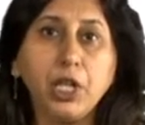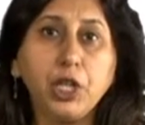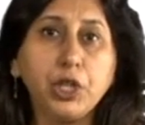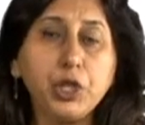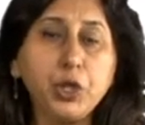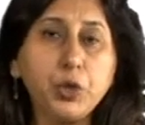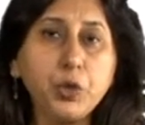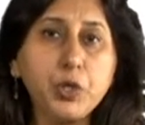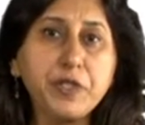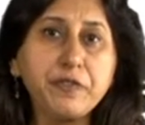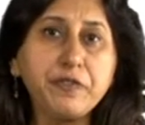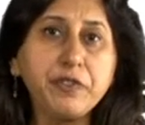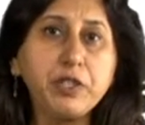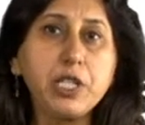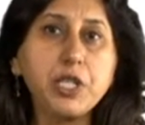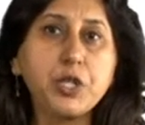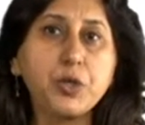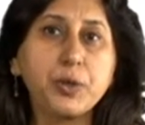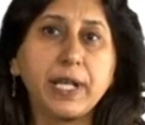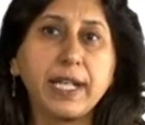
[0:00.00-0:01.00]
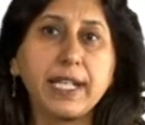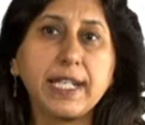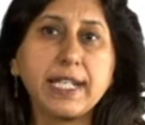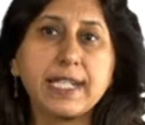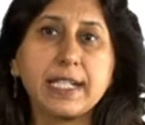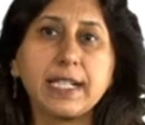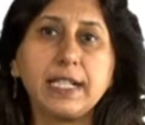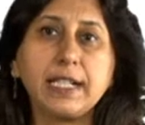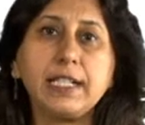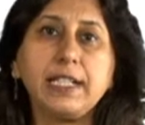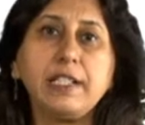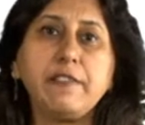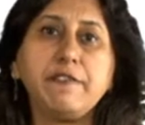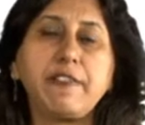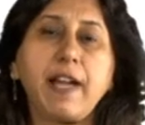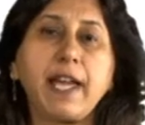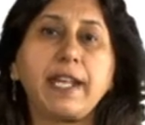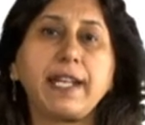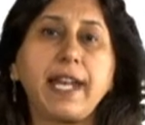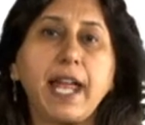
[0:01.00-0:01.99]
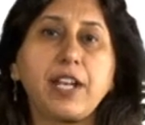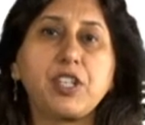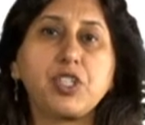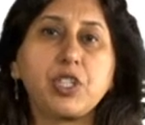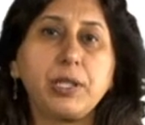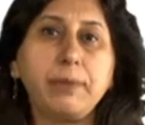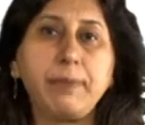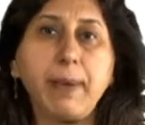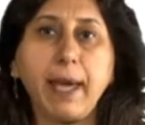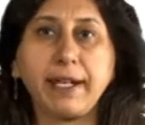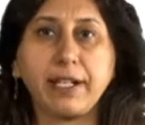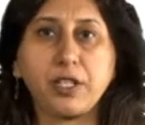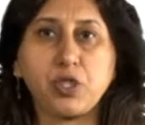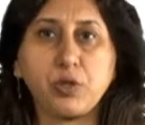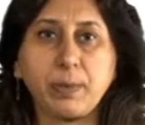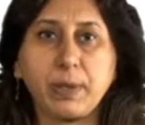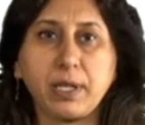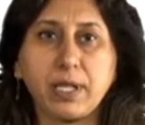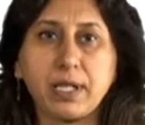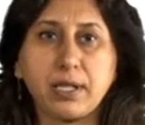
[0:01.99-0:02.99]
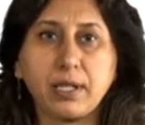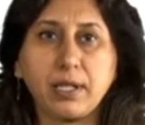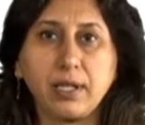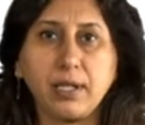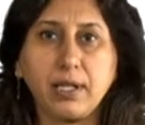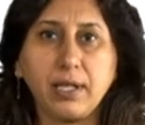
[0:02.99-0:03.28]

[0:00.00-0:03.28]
Useful to internal financial management.